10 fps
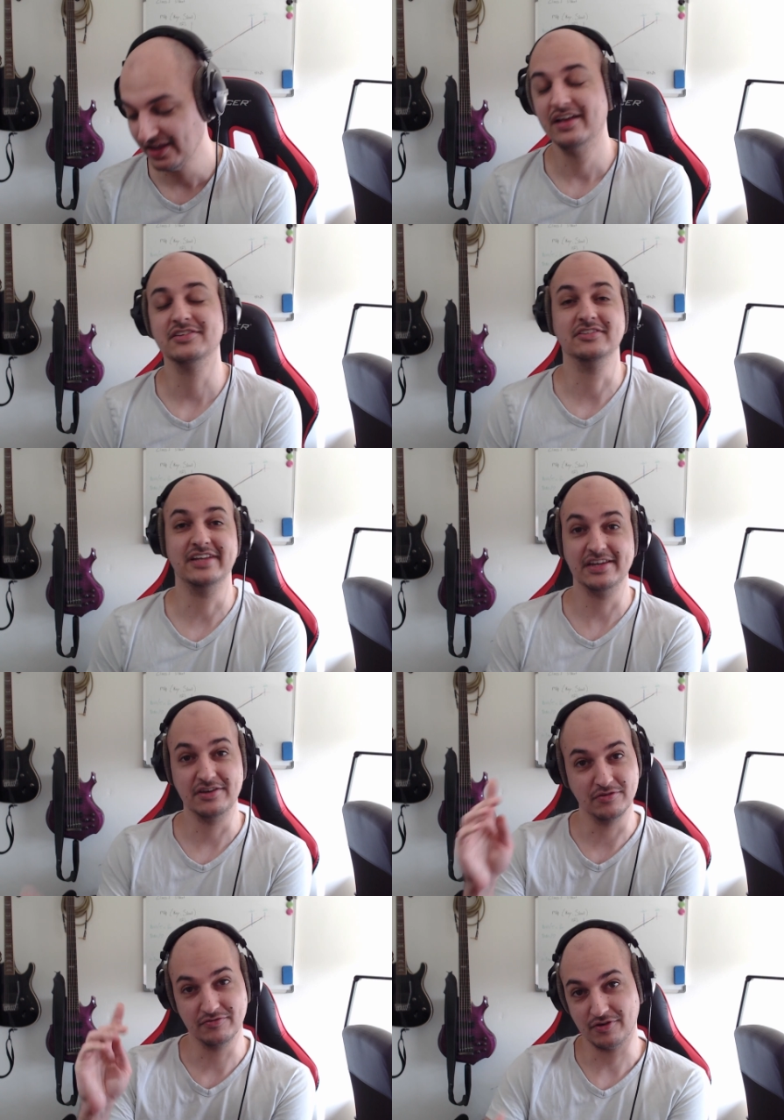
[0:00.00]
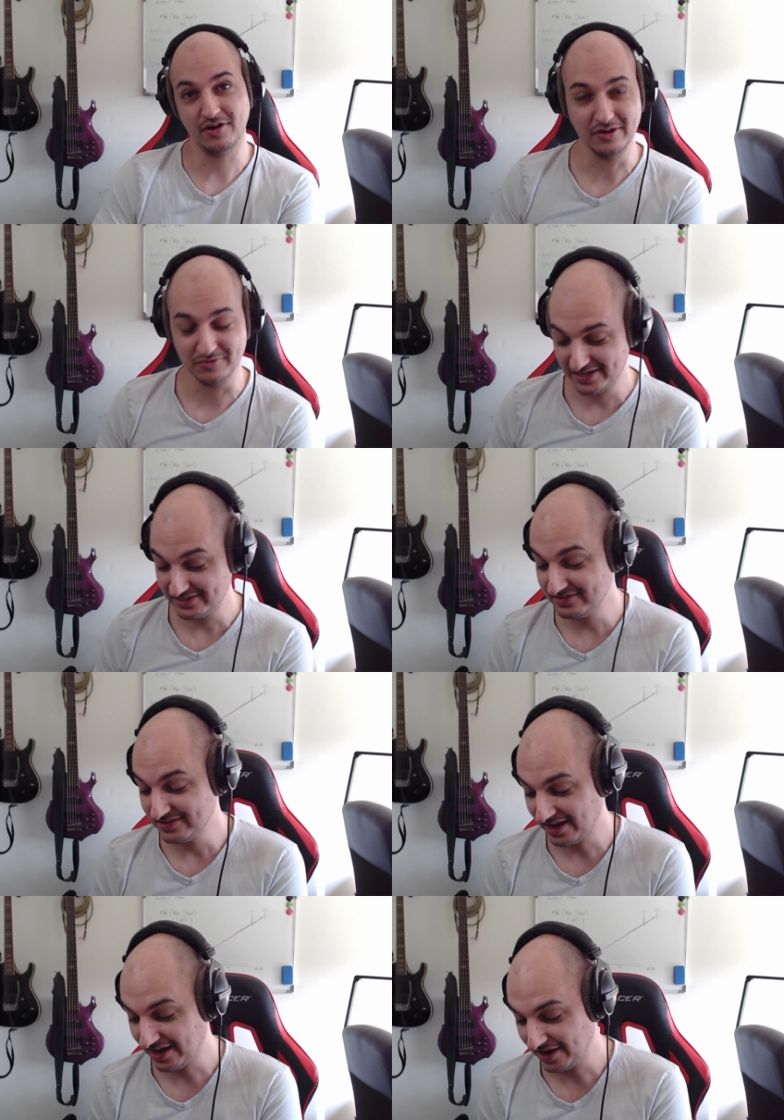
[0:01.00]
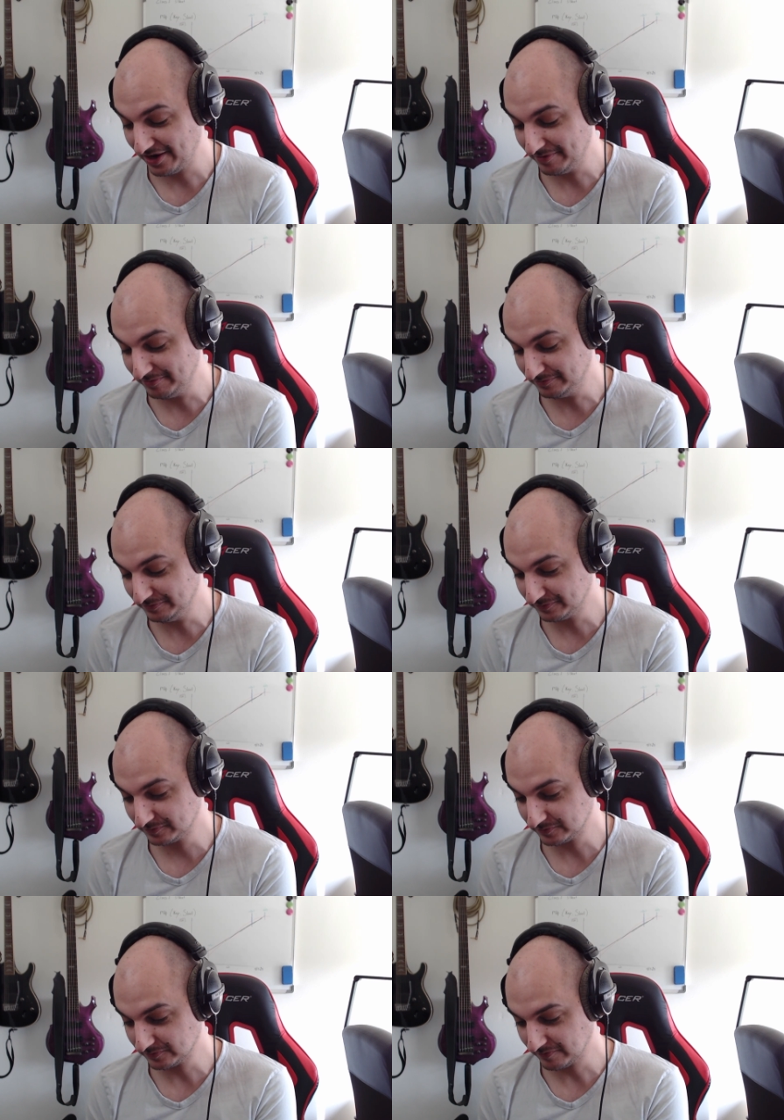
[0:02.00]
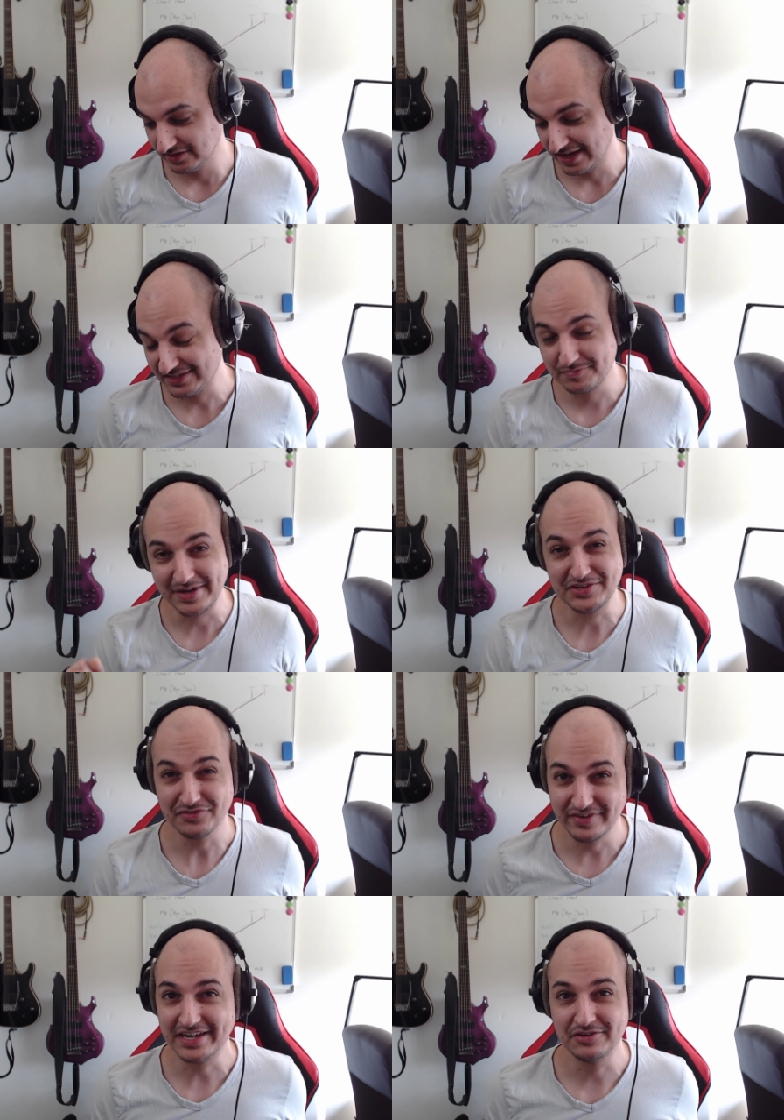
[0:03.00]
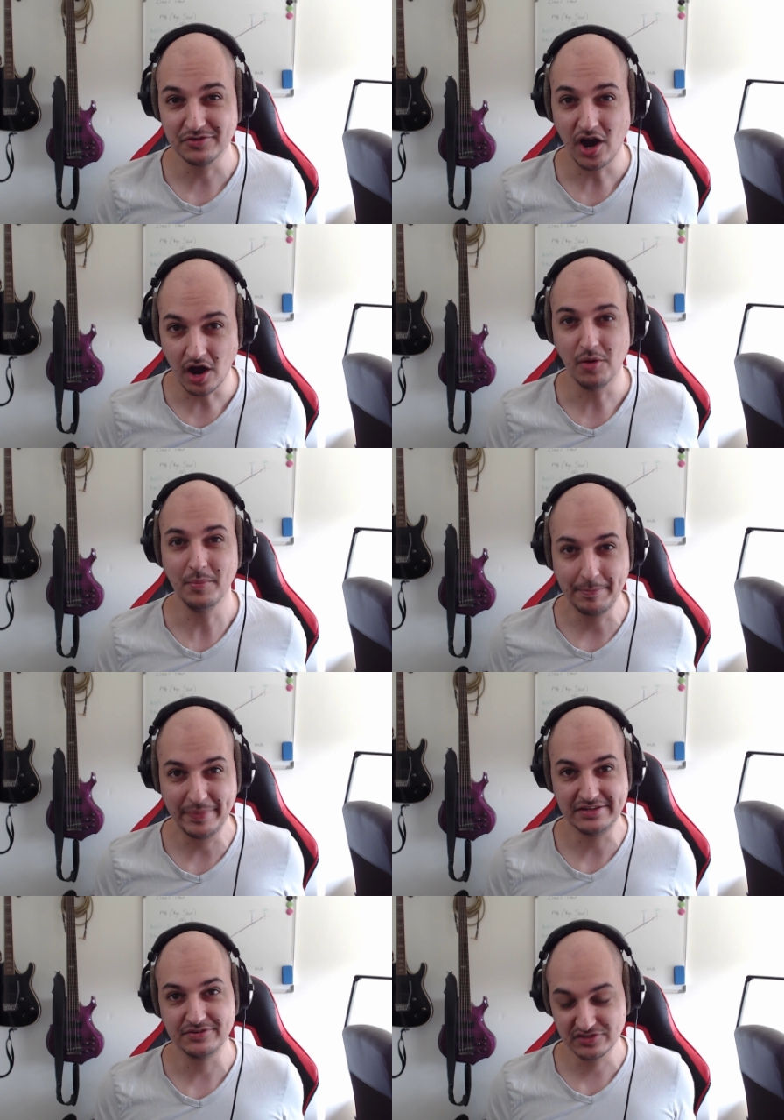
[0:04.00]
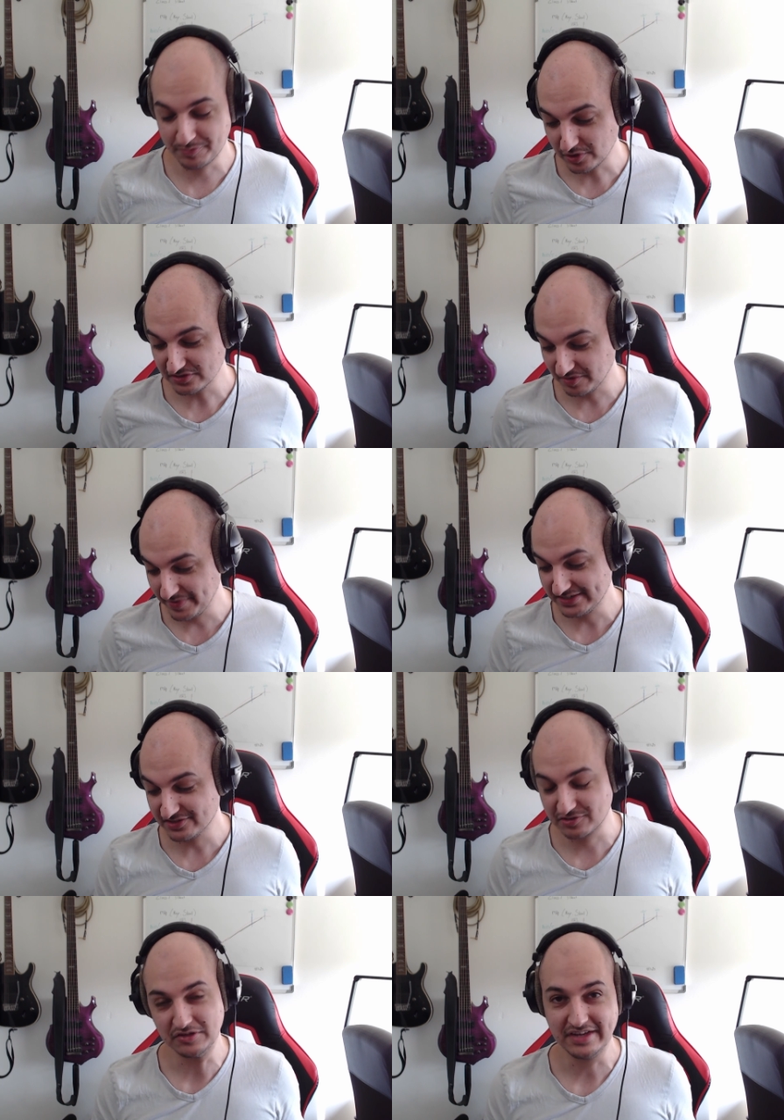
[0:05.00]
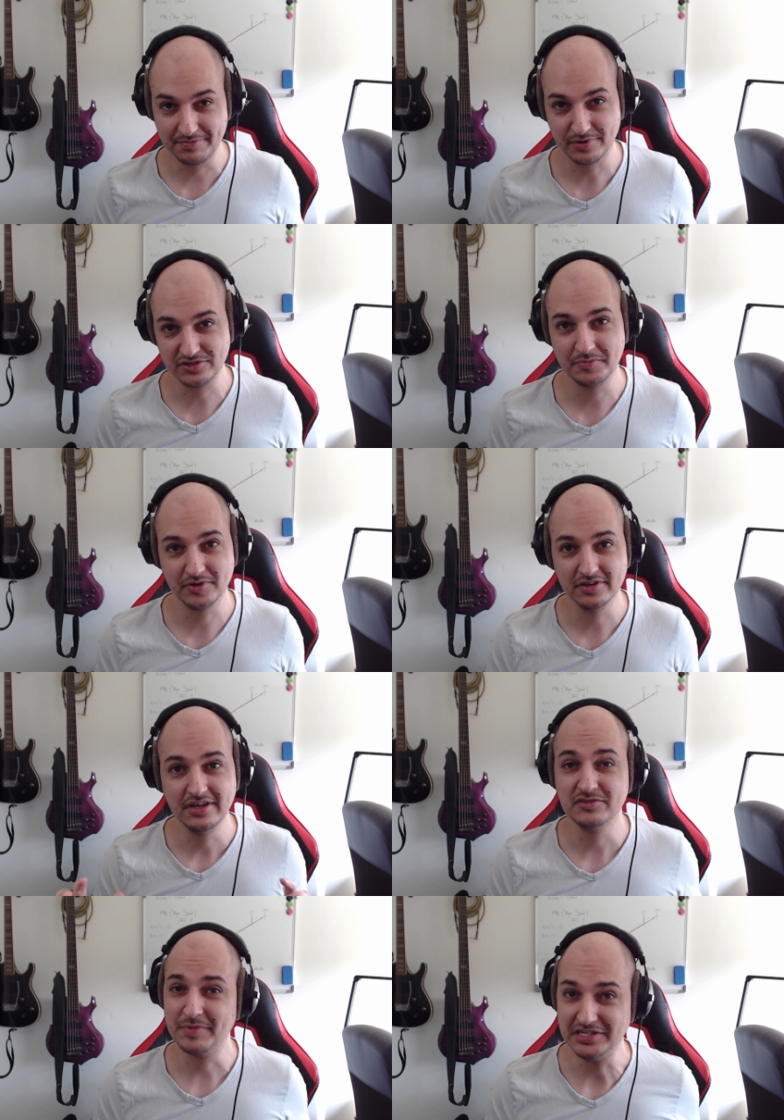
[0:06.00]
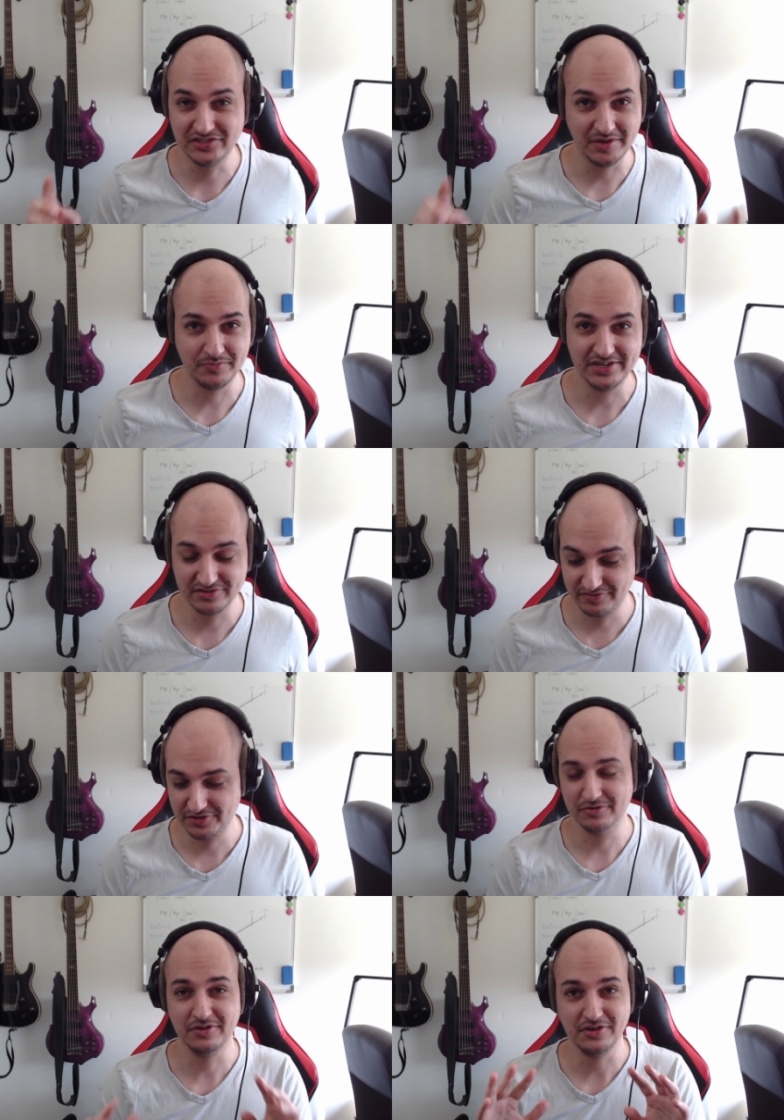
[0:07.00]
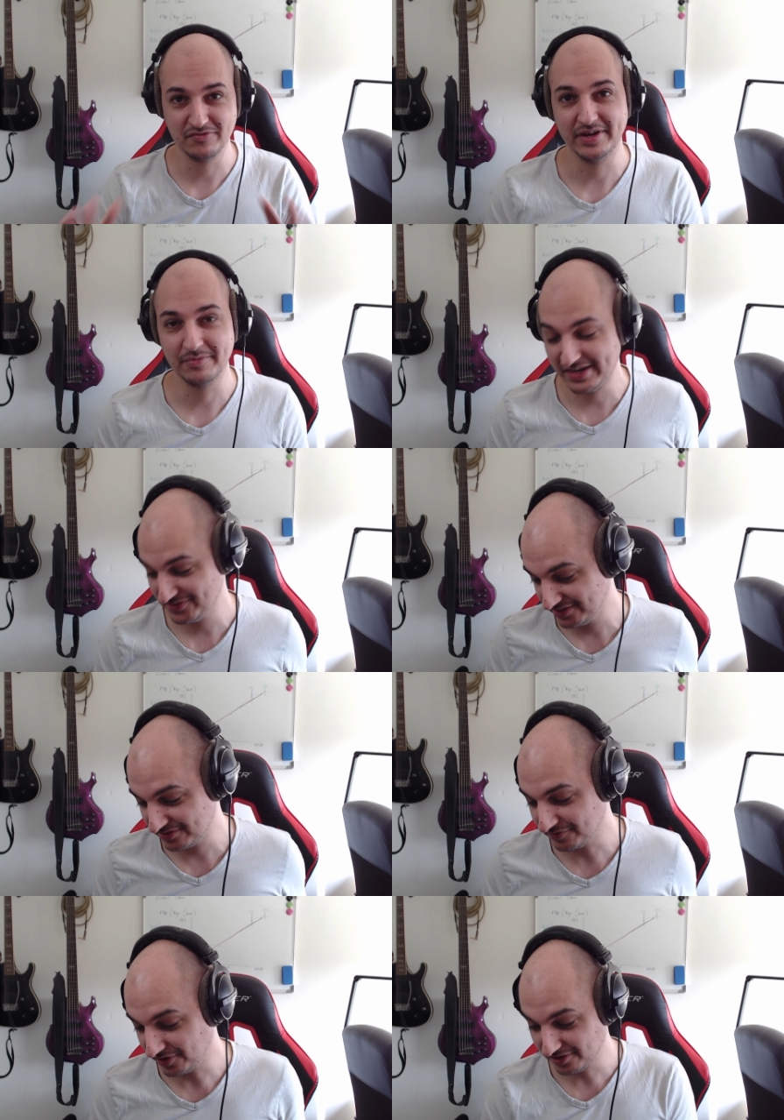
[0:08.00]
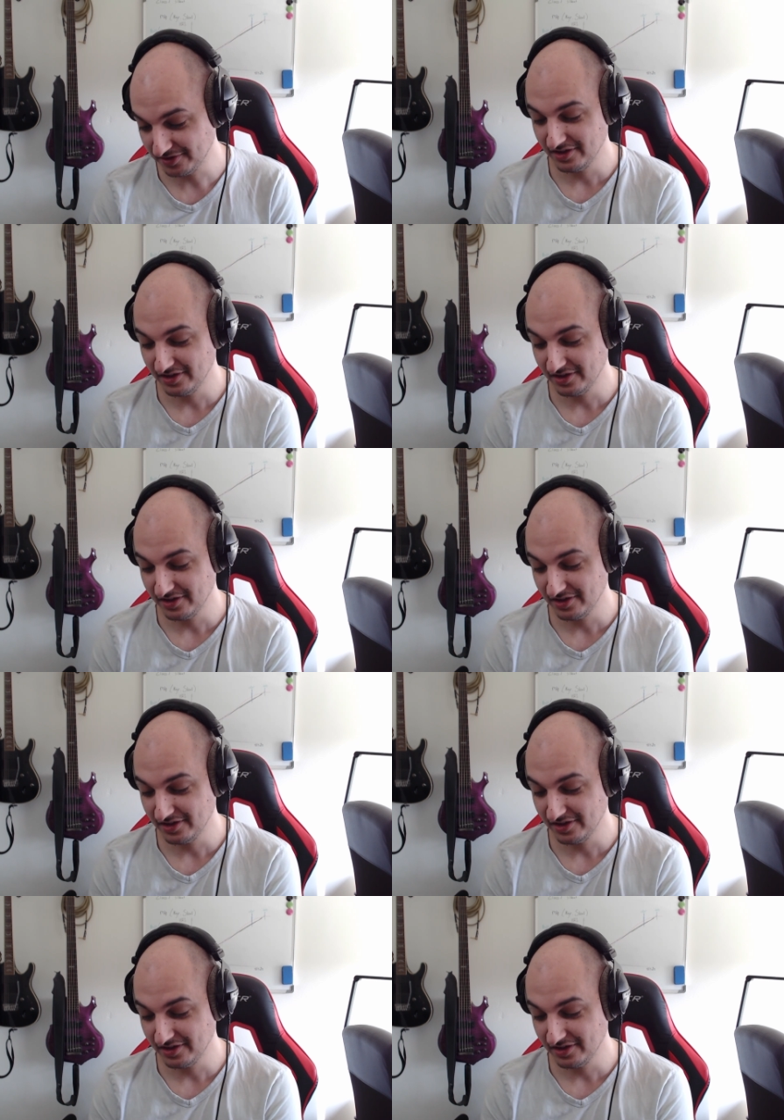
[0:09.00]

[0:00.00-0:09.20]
So thank you for all of this. Um, a special thank you to all my Patreon supporters that make this content possible, especially Sim Racing for you. You've been amazing this far.